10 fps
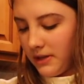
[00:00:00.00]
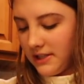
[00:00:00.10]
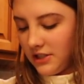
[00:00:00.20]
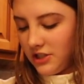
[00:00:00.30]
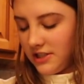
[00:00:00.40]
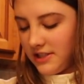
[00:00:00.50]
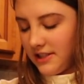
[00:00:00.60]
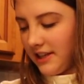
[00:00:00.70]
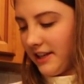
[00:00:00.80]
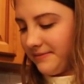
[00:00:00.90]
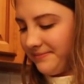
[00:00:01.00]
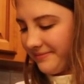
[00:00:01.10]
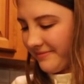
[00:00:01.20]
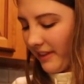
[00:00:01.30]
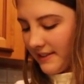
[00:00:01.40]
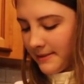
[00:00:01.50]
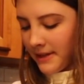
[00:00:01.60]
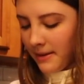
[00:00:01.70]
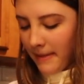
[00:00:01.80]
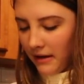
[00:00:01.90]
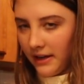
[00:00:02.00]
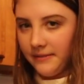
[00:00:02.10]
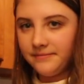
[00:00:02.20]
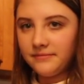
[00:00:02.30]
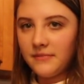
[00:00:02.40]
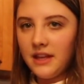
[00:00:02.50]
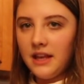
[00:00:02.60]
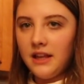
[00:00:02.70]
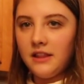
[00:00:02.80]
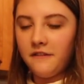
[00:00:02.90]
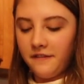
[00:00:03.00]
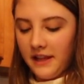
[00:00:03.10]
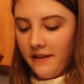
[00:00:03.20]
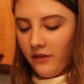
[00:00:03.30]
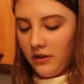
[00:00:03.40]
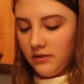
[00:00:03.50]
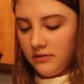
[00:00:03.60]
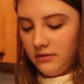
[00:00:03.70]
because it just is like something about it. The flavor.